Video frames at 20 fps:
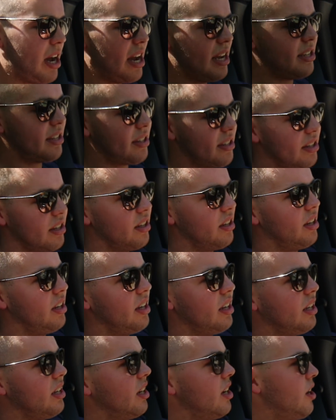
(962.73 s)
nice.
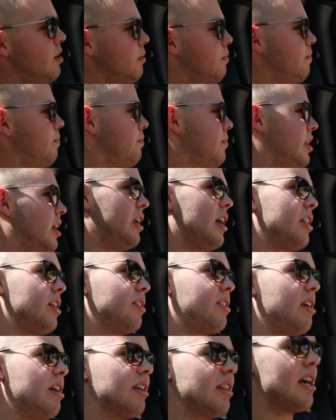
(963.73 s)
You know,
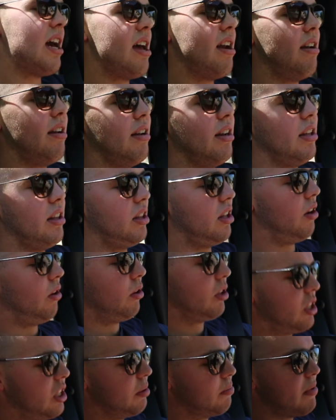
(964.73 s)
another thing that the
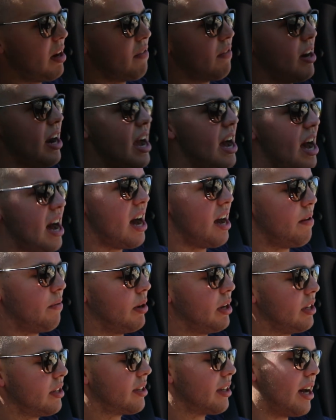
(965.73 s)
old Jeep never had
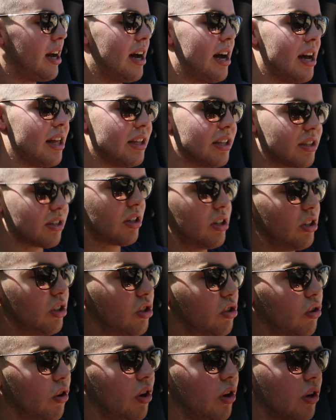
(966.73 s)
was this
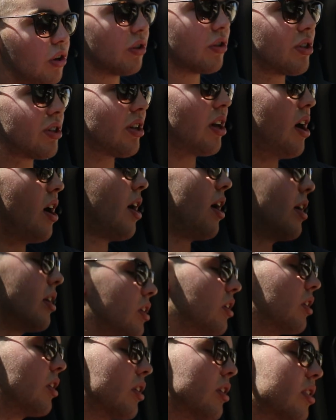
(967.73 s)
controls on
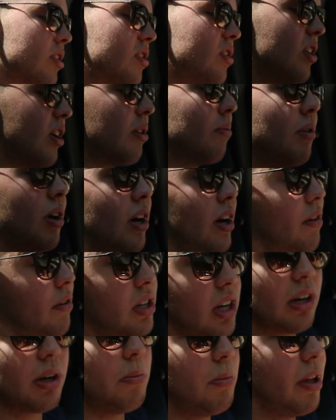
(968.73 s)
your steering wheel,
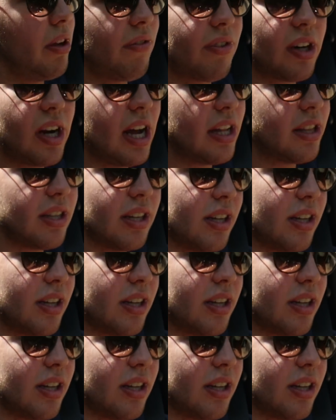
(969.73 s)
which I completely forgot